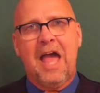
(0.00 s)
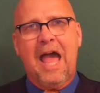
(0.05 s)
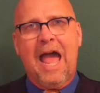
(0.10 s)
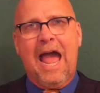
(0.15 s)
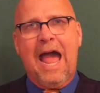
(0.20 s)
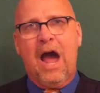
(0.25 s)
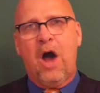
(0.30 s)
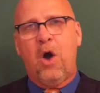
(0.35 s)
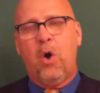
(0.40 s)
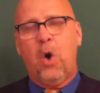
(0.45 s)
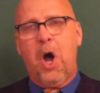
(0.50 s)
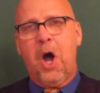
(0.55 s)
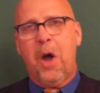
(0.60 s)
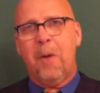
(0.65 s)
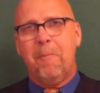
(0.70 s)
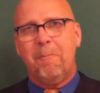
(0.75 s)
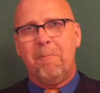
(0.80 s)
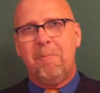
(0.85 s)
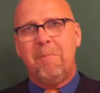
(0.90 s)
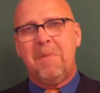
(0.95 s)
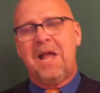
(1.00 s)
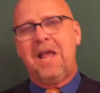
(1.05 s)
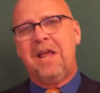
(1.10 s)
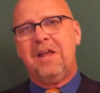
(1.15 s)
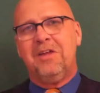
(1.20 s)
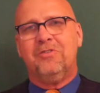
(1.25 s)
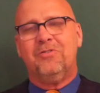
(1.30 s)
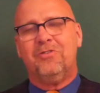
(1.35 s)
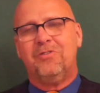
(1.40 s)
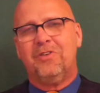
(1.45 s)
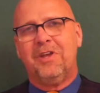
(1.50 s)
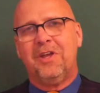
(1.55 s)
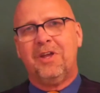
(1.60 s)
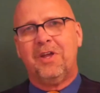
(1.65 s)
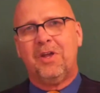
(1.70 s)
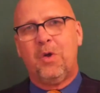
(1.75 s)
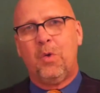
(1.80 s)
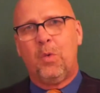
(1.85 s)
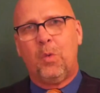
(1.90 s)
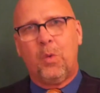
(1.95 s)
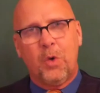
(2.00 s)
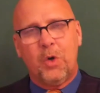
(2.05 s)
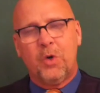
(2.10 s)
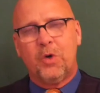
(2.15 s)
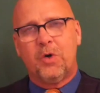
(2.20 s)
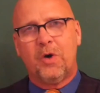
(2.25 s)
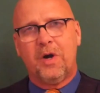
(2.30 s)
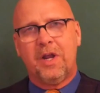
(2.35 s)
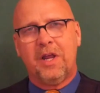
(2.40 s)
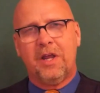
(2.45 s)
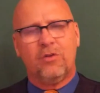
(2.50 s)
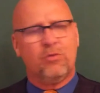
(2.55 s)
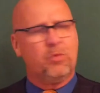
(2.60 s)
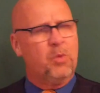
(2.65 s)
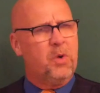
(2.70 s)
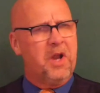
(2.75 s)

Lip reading: how amazing Ruger is.